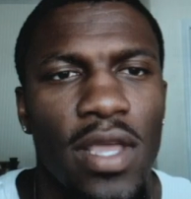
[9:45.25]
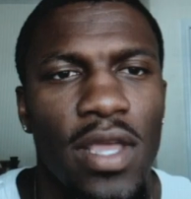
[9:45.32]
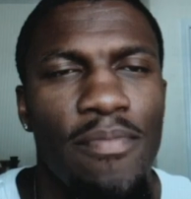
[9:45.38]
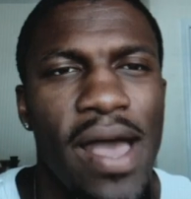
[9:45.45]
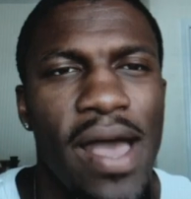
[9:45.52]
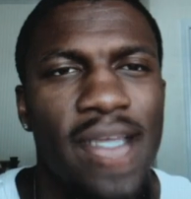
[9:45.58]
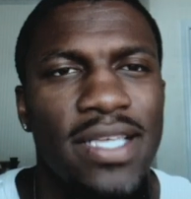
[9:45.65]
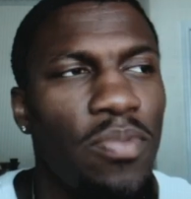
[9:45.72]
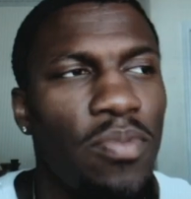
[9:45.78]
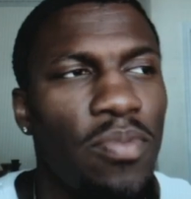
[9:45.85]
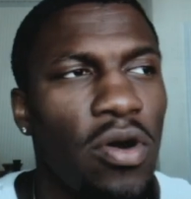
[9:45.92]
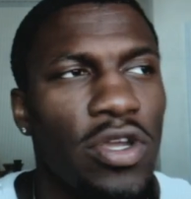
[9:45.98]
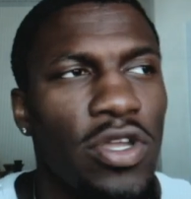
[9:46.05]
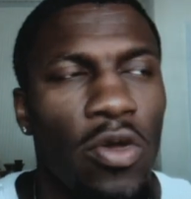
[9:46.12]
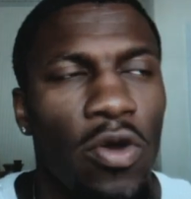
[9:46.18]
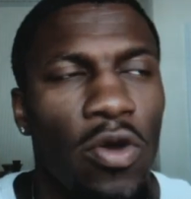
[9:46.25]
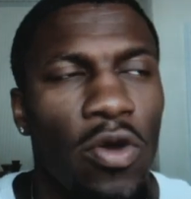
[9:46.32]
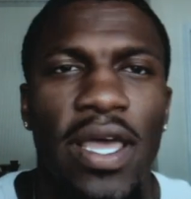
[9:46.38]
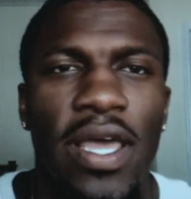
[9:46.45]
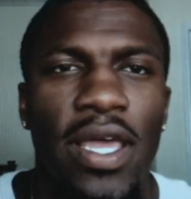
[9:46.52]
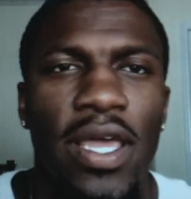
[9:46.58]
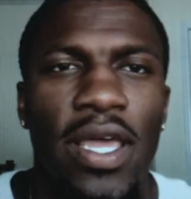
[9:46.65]
Basketball, we
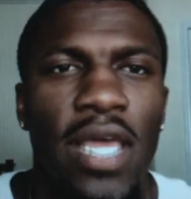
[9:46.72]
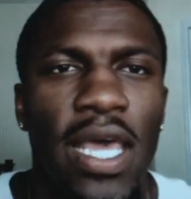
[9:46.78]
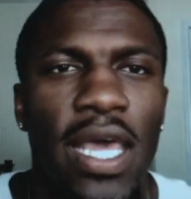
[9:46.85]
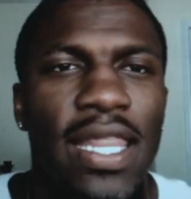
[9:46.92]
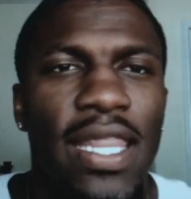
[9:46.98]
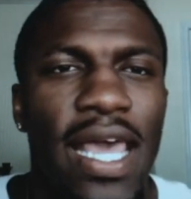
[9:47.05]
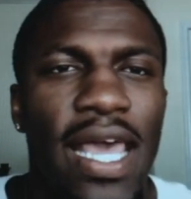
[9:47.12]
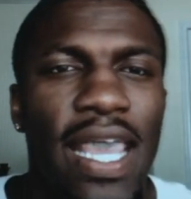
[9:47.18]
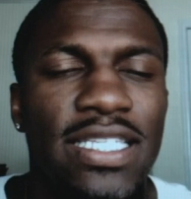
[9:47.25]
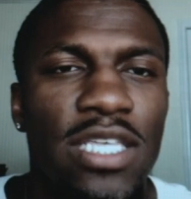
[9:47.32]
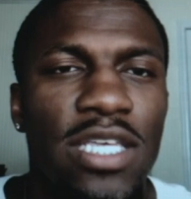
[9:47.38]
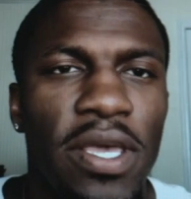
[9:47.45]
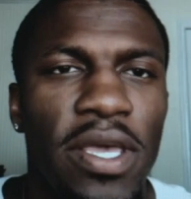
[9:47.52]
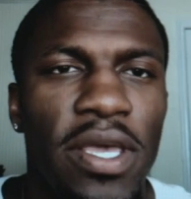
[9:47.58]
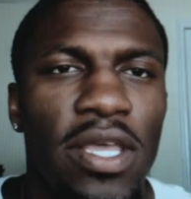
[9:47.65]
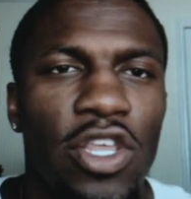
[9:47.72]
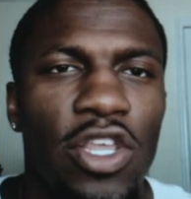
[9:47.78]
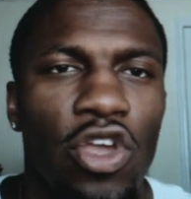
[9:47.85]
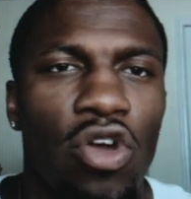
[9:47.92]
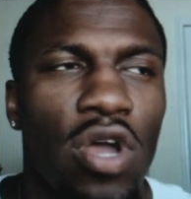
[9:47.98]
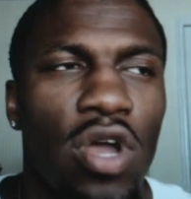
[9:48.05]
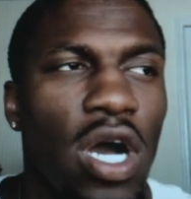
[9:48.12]
play in the ACB and the
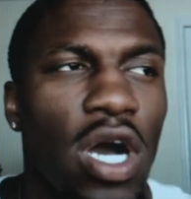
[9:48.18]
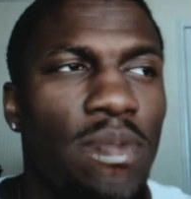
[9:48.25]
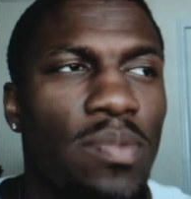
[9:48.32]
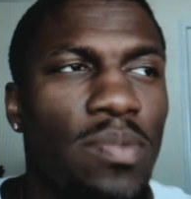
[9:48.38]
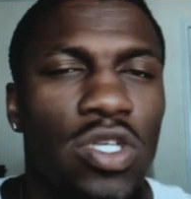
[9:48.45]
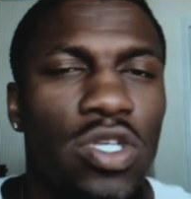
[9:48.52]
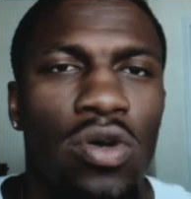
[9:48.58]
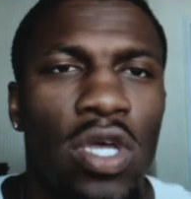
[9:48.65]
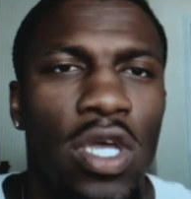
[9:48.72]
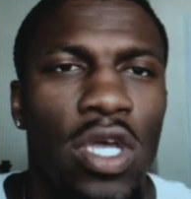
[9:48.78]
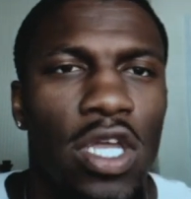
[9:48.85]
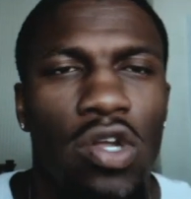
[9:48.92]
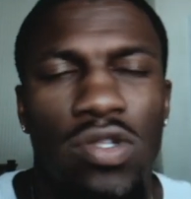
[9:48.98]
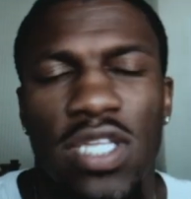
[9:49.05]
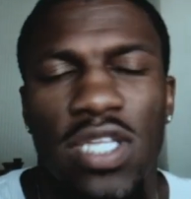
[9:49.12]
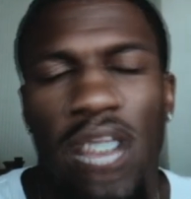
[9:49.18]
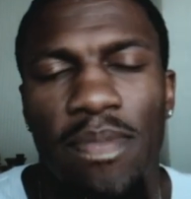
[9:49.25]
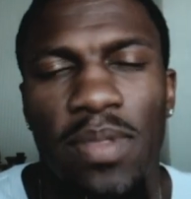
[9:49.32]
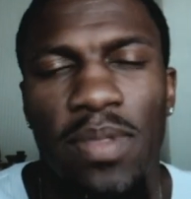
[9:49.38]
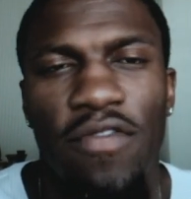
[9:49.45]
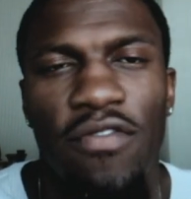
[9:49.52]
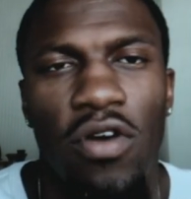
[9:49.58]
Euro Cup, so
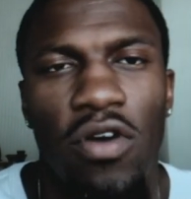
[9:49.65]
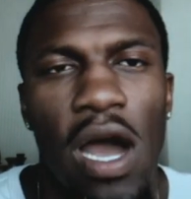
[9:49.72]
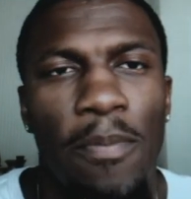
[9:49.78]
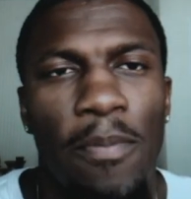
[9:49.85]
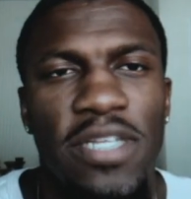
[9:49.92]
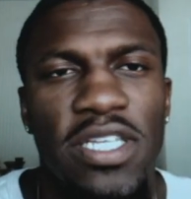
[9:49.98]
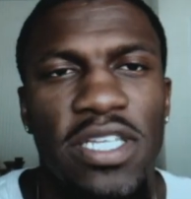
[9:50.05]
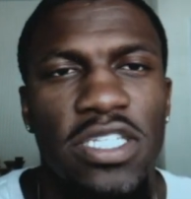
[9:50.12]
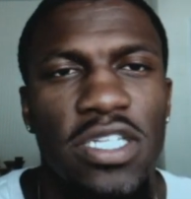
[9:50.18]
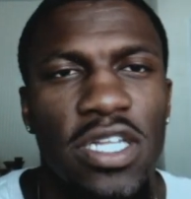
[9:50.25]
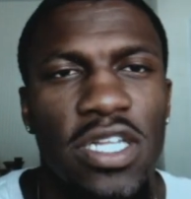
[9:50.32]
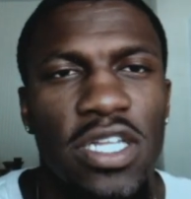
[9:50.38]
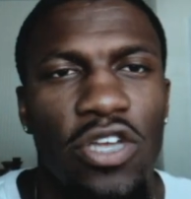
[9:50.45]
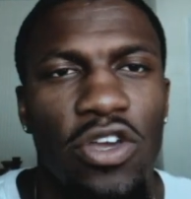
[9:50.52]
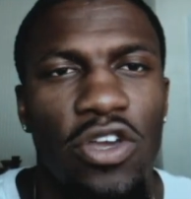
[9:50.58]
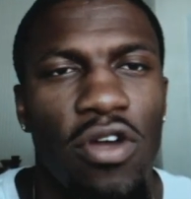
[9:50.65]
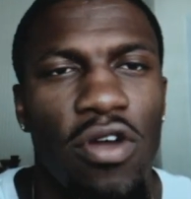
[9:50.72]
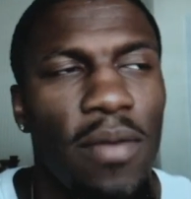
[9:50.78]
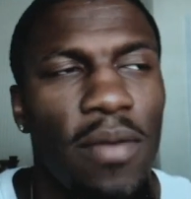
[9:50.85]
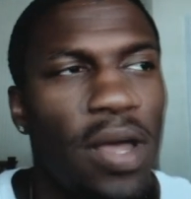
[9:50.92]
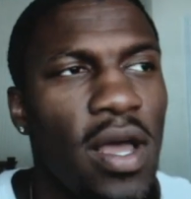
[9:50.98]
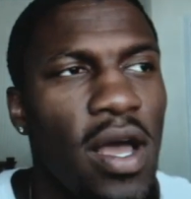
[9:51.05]
top level competition in
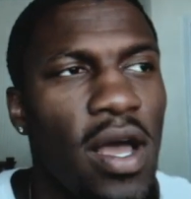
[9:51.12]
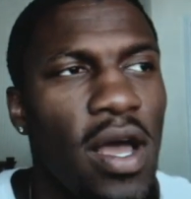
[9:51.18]
Europe.